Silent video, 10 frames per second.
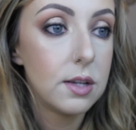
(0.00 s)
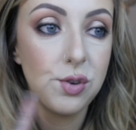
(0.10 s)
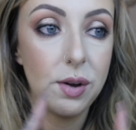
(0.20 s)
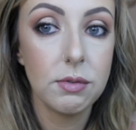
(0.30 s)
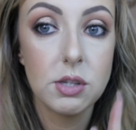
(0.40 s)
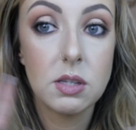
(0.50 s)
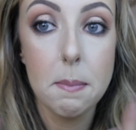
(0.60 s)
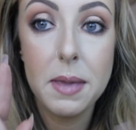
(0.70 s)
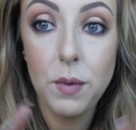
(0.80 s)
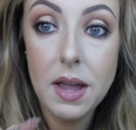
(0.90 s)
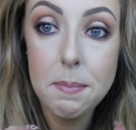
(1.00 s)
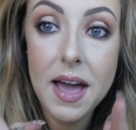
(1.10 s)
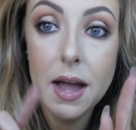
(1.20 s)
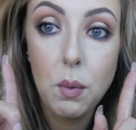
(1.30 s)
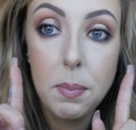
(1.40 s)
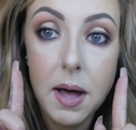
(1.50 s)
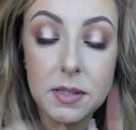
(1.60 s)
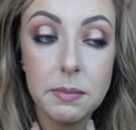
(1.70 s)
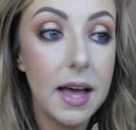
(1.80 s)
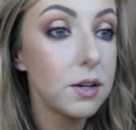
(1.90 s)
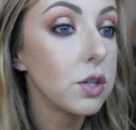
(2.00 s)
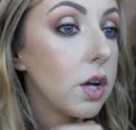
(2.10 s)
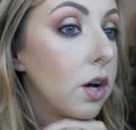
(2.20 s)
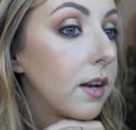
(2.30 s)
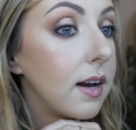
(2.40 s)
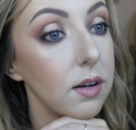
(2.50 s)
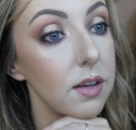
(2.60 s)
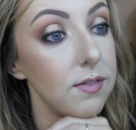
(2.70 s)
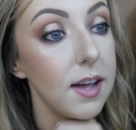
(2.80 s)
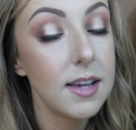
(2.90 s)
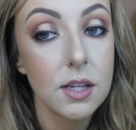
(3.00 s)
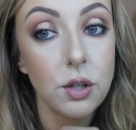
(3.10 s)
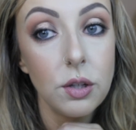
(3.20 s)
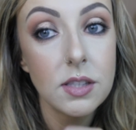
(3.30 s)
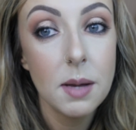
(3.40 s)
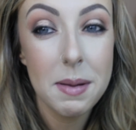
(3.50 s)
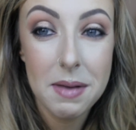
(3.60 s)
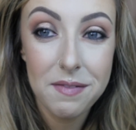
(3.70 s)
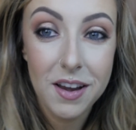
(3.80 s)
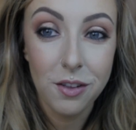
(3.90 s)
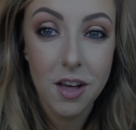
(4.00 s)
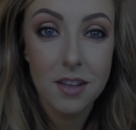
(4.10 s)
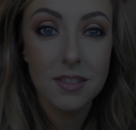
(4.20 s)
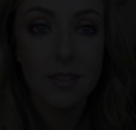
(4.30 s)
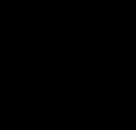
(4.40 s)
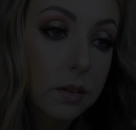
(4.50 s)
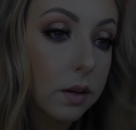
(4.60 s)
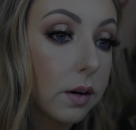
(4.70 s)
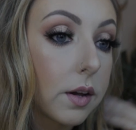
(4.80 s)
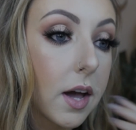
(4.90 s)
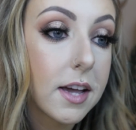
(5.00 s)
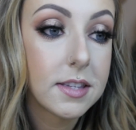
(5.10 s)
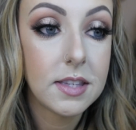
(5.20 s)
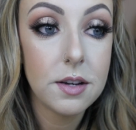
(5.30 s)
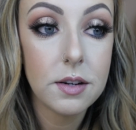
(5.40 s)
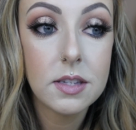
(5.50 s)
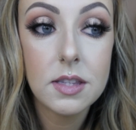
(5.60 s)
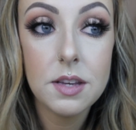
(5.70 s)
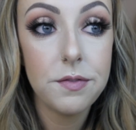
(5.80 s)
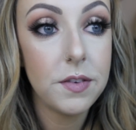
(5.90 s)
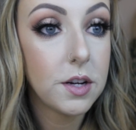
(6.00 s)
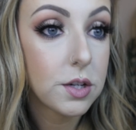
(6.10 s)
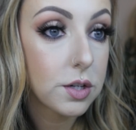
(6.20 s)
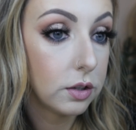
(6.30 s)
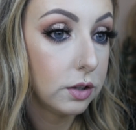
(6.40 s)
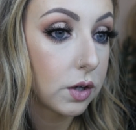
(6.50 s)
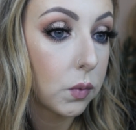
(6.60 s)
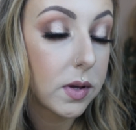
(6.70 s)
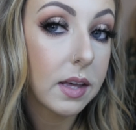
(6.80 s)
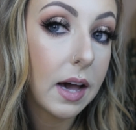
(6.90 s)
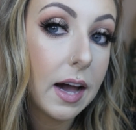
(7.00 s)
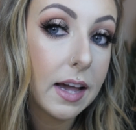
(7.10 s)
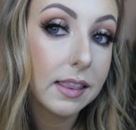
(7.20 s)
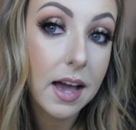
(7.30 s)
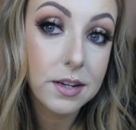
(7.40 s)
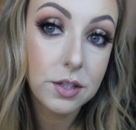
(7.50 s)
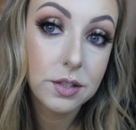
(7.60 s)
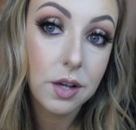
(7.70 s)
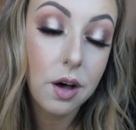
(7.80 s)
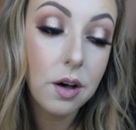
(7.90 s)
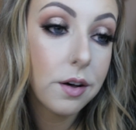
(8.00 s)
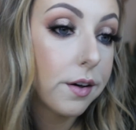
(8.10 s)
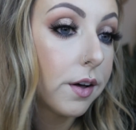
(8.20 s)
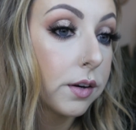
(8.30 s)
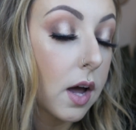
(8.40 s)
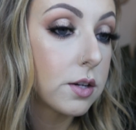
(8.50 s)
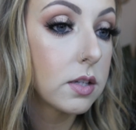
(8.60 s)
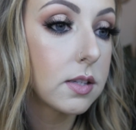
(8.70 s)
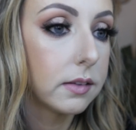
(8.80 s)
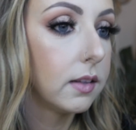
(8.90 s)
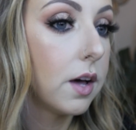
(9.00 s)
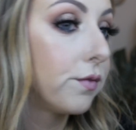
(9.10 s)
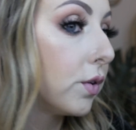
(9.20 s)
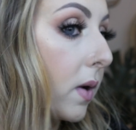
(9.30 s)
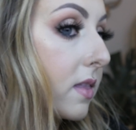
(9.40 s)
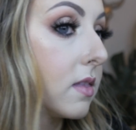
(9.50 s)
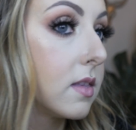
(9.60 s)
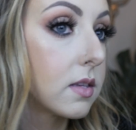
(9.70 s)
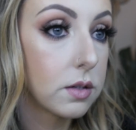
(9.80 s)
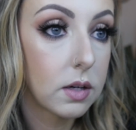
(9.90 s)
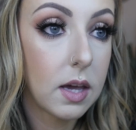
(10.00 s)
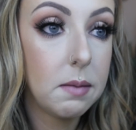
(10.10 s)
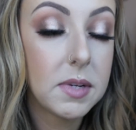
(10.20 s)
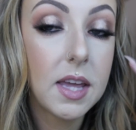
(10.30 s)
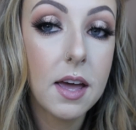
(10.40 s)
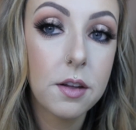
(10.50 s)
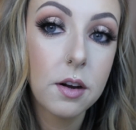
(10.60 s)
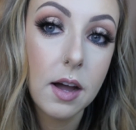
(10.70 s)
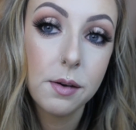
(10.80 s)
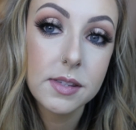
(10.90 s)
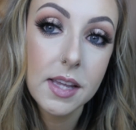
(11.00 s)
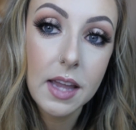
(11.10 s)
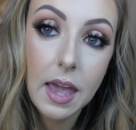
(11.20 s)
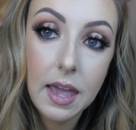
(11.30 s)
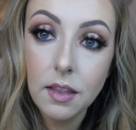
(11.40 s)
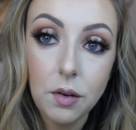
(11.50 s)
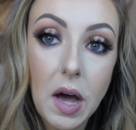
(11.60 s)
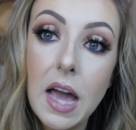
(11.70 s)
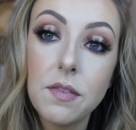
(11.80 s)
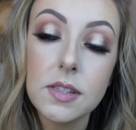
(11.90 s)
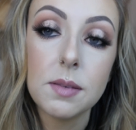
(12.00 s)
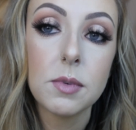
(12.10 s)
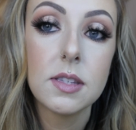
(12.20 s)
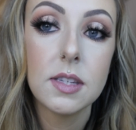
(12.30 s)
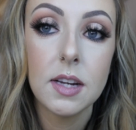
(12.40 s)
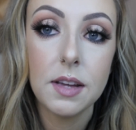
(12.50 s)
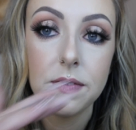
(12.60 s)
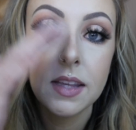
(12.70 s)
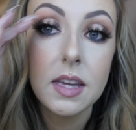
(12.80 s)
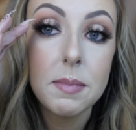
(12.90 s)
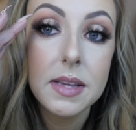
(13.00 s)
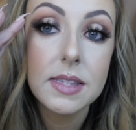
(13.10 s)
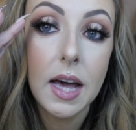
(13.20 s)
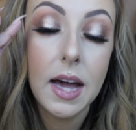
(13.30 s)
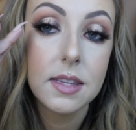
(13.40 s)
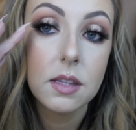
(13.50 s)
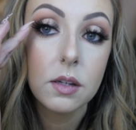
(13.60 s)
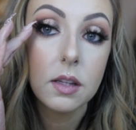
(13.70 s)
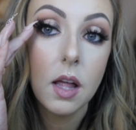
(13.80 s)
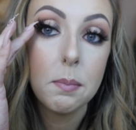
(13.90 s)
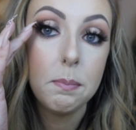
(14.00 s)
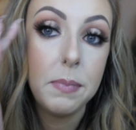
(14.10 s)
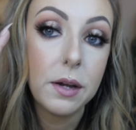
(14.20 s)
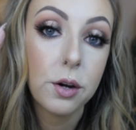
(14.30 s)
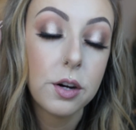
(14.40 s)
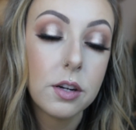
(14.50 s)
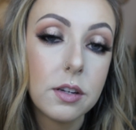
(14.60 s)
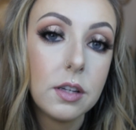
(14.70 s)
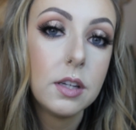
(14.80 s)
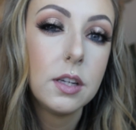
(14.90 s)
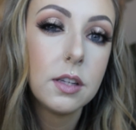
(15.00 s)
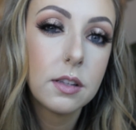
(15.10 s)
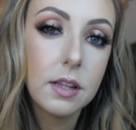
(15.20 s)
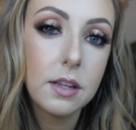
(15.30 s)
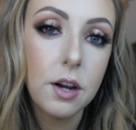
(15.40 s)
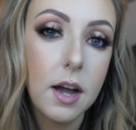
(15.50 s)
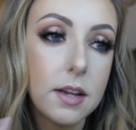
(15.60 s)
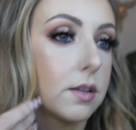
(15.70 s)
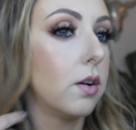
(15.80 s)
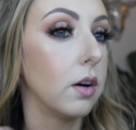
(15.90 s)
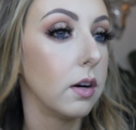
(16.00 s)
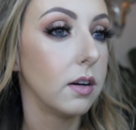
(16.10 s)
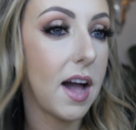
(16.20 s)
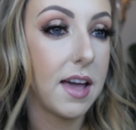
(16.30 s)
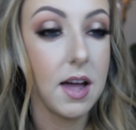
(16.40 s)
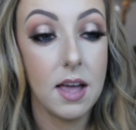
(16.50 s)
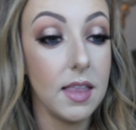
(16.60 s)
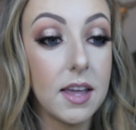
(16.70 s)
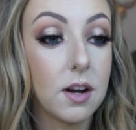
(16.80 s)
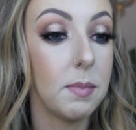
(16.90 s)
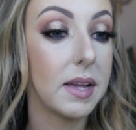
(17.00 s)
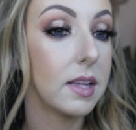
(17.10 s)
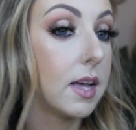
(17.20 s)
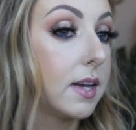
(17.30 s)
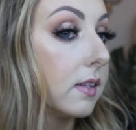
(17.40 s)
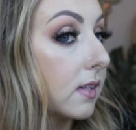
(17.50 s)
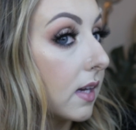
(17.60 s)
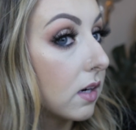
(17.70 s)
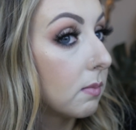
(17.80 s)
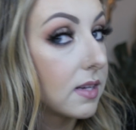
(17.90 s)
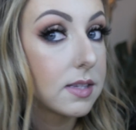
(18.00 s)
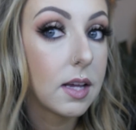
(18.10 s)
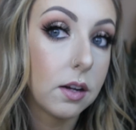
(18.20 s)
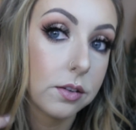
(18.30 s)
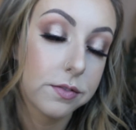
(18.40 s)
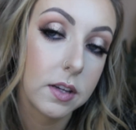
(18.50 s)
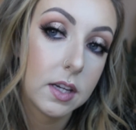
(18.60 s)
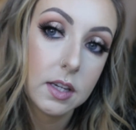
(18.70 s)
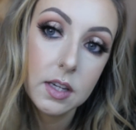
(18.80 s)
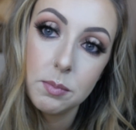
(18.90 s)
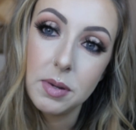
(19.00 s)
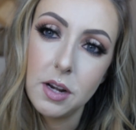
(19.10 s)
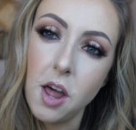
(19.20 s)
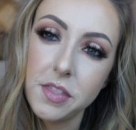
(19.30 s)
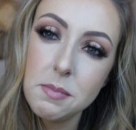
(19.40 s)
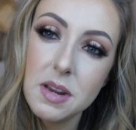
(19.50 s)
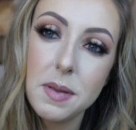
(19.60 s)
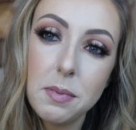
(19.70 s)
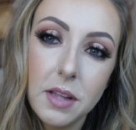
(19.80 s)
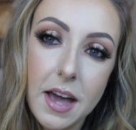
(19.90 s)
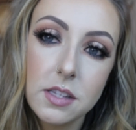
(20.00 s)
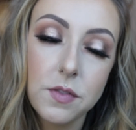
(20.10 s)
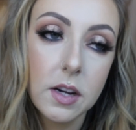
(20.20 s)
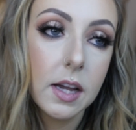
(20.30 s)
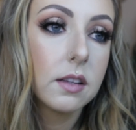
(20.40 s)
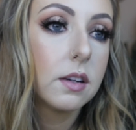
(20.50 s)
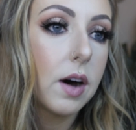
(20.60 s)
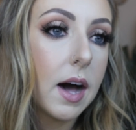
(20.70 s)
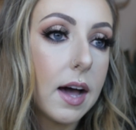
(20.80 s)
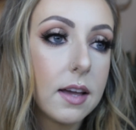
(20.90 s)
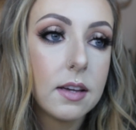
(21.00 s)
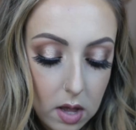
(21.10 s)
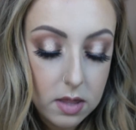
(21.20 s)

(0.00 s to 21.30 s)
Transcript: So I will just be right back. We'll pop some lashes on and I'll give you guys a close up and my final thoughts. All right, you guys, here is the finished look with eyelashes on. I just love the way this look came together. I was like a halo eye for some reason. I feel like it makes the eyes look a lot bigger than your eyes are. I like it on my clients and on myself, but not that many people ask for a halo eye.